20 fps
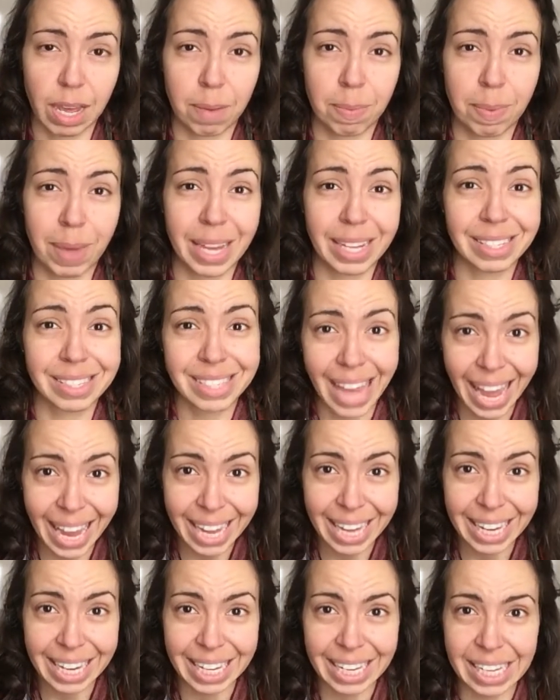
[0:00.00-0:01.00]

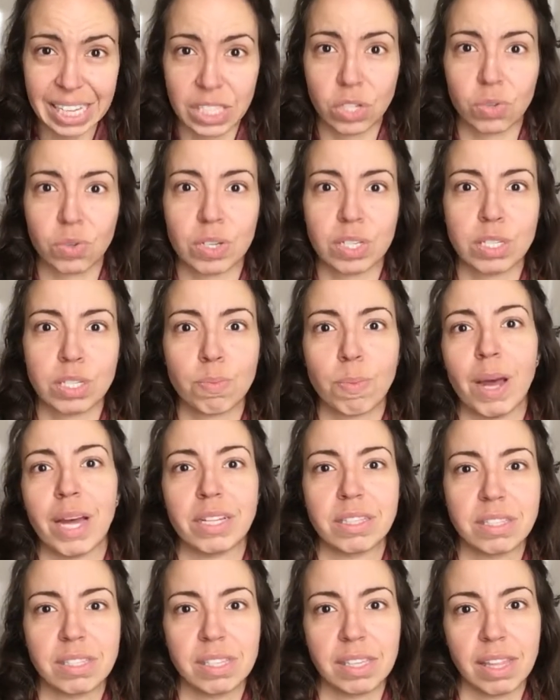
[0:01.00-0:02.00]
Anxiety is a
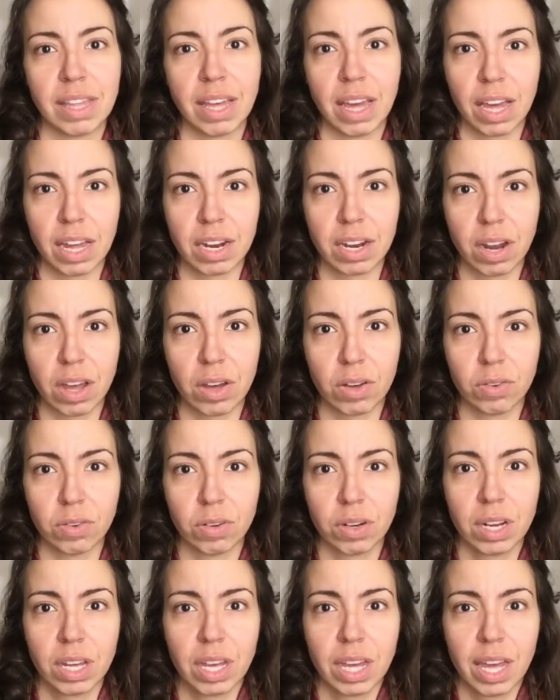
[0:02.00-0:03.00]
response to the unknown.
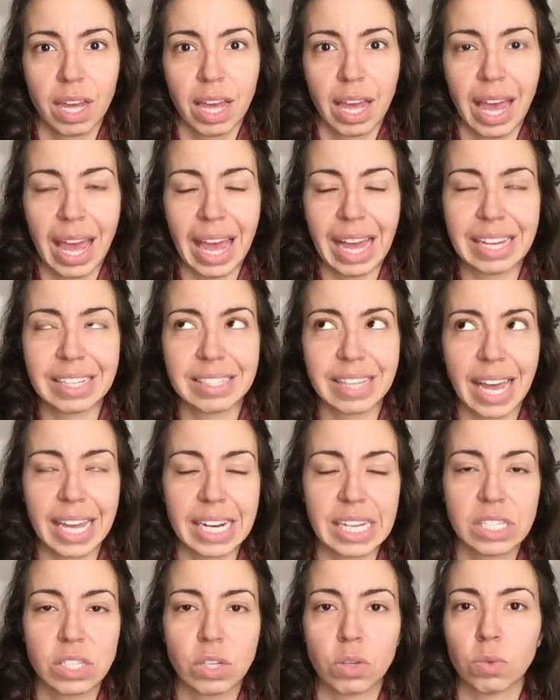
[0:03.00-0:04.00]

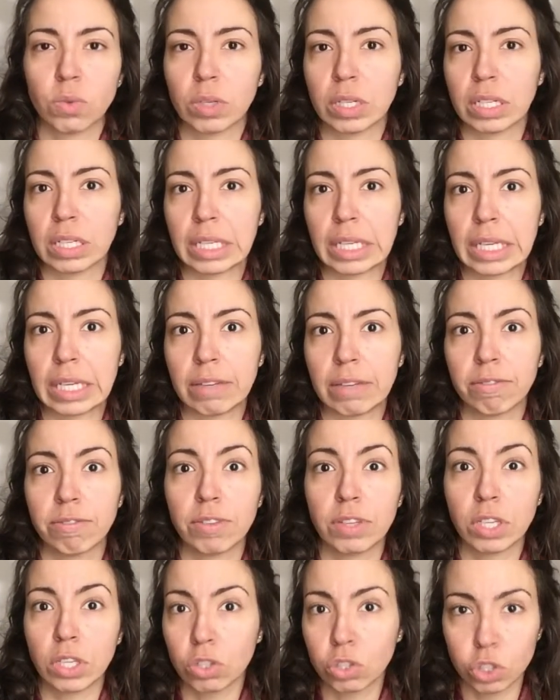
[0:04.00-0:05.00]
Anxiety is a really
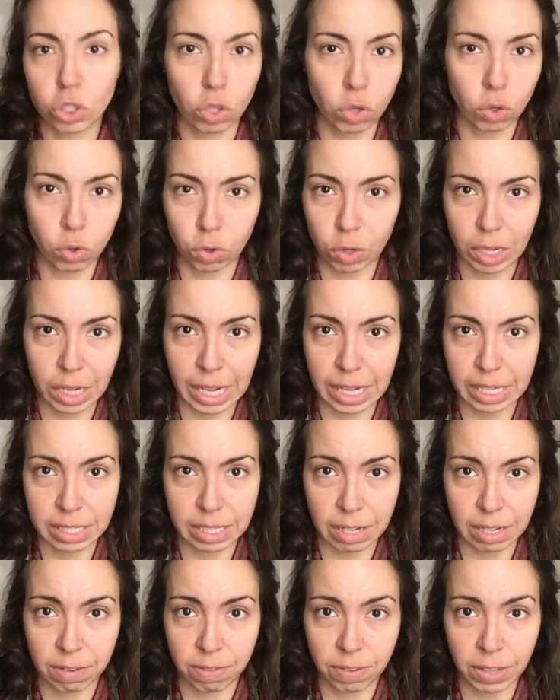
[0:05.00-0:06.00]

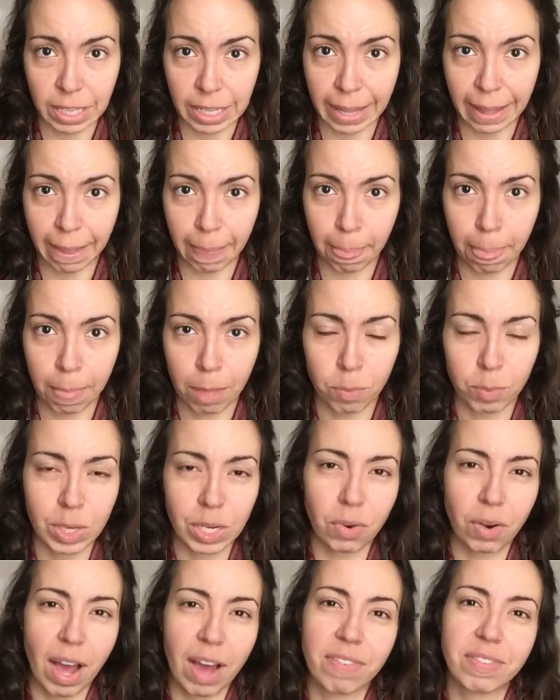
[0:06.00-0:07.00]
future-oriented feeling. We
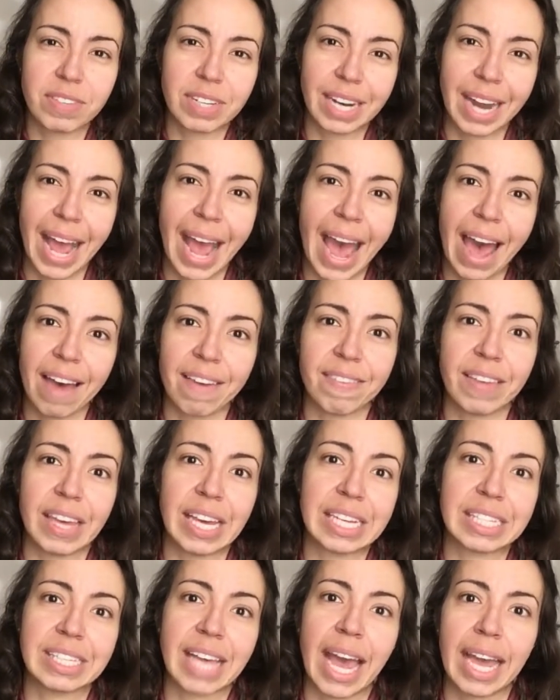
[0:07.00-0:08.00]
don't often have
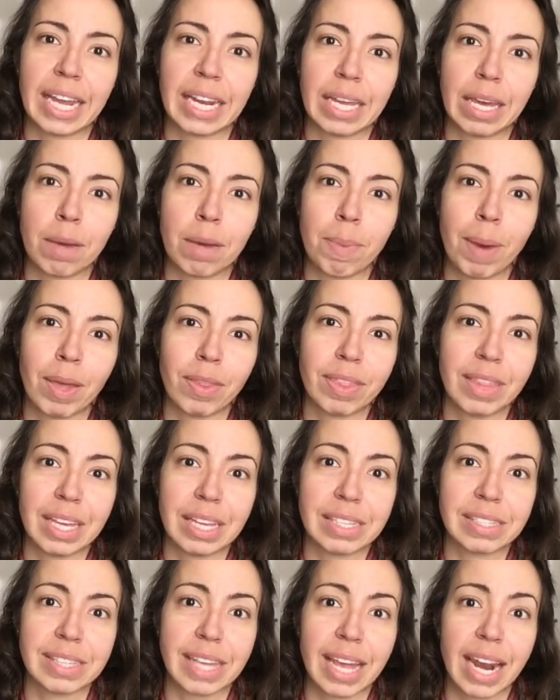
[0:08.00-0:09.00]
anxiety about
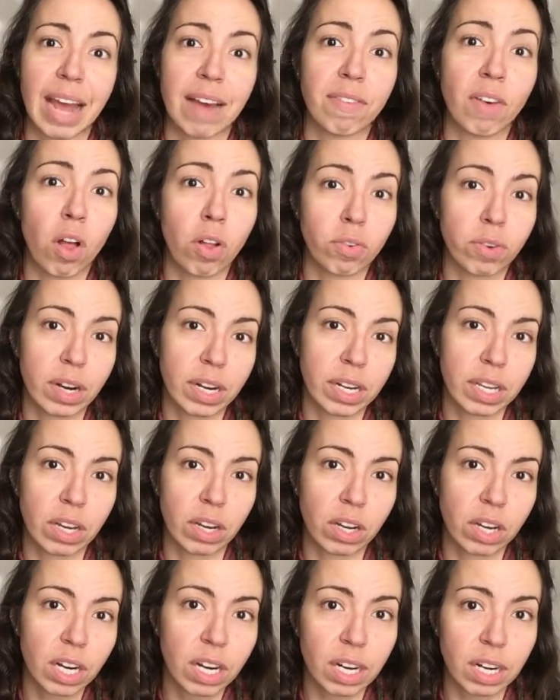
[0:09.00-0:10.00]
things that have already
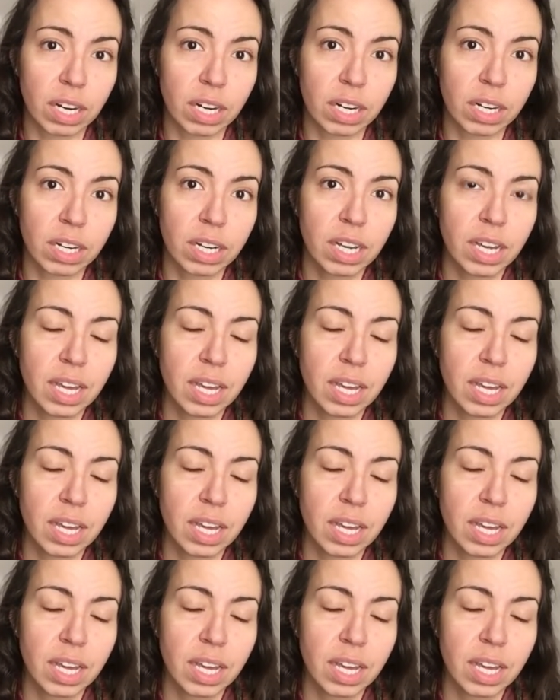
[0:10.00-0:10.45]
occurred